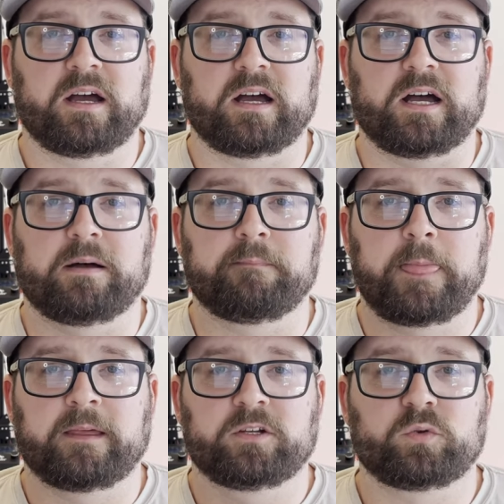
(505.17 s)

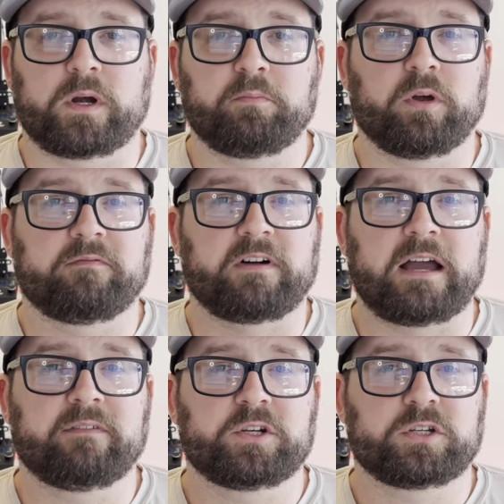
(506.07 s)

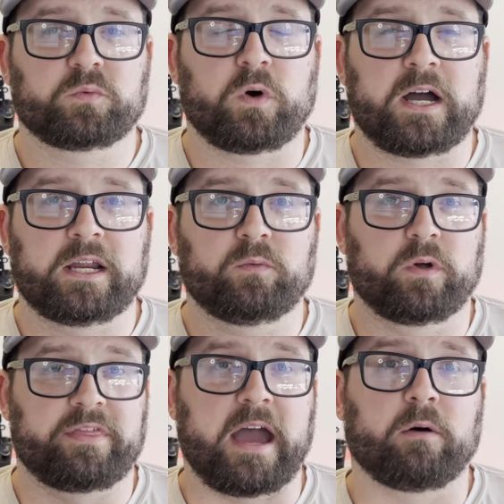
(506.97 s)
20.5 inches wide
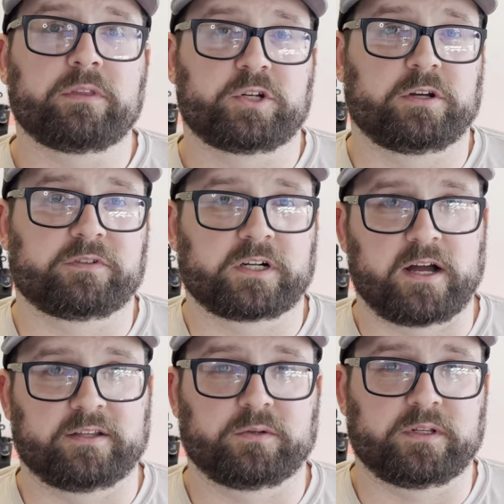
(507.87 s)
without the shifter
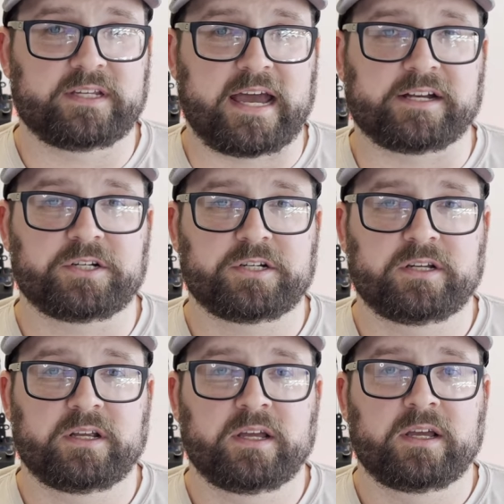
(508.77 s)
console attached,
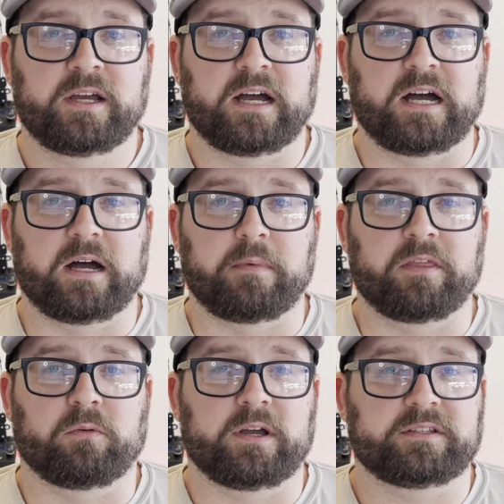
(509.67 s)

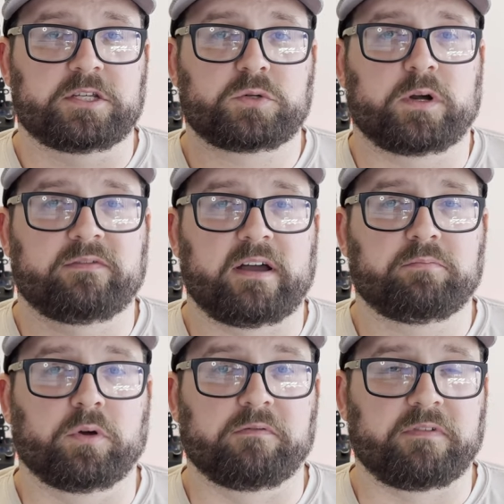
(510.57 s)
otherwise is
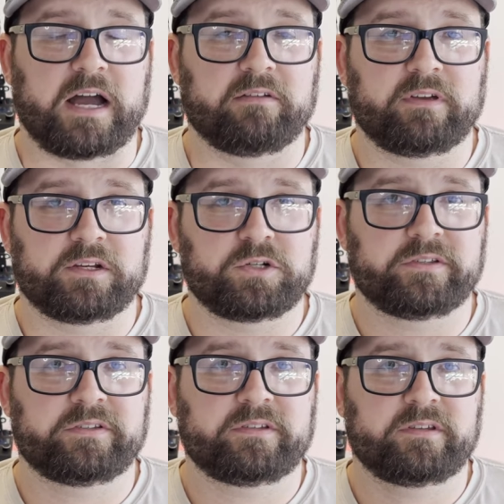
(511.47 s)
25.5
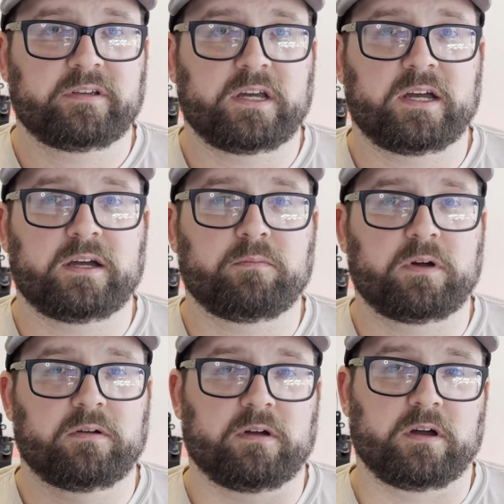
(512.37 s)
inches
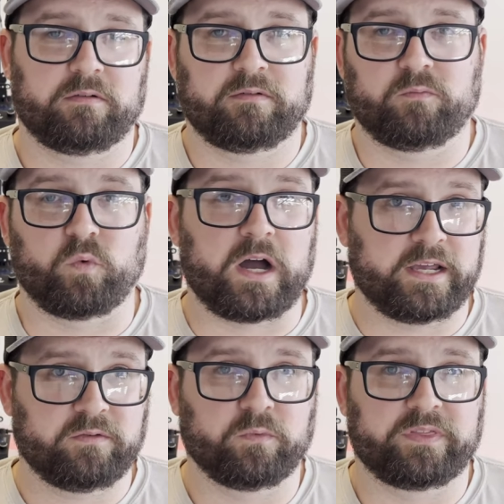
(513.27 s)

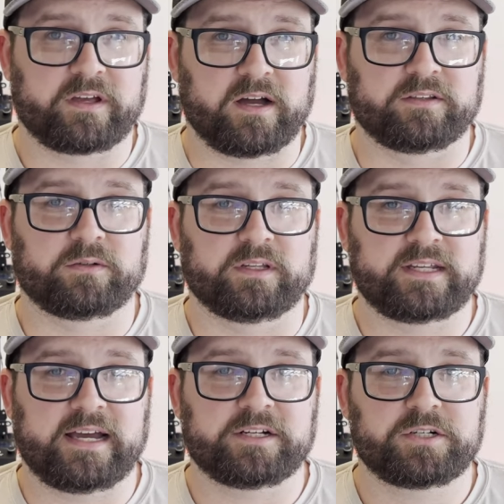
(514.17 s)
wide with the console
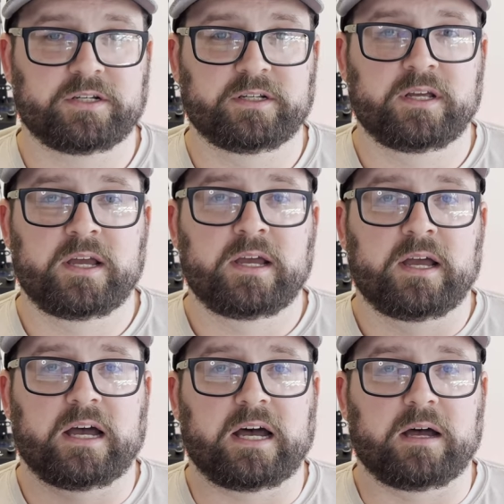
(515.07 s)
attached.
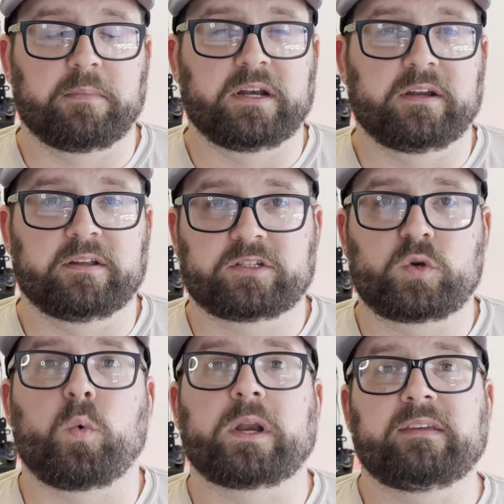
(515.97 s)
And it is
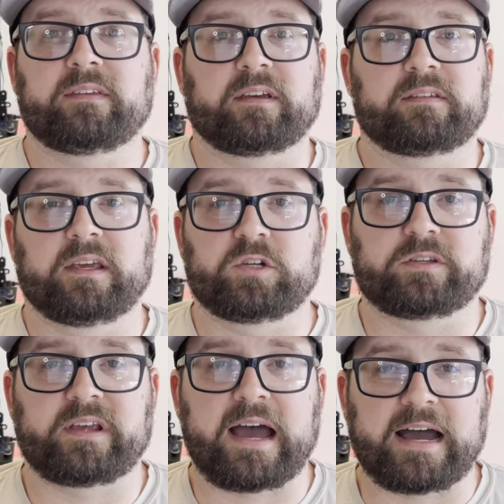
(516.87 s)
26
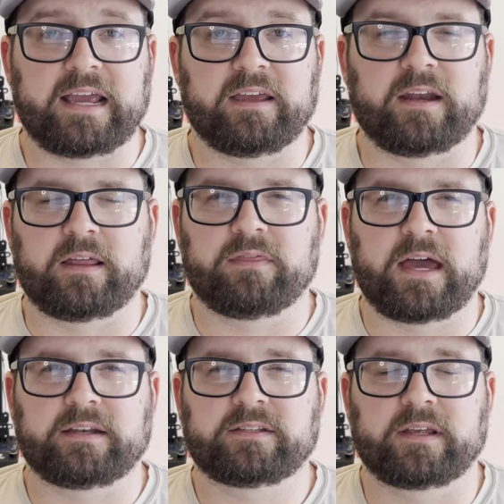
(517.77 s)
inches high, and
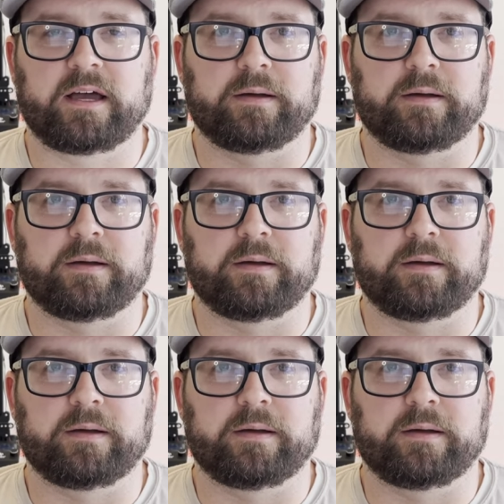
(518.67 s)
that's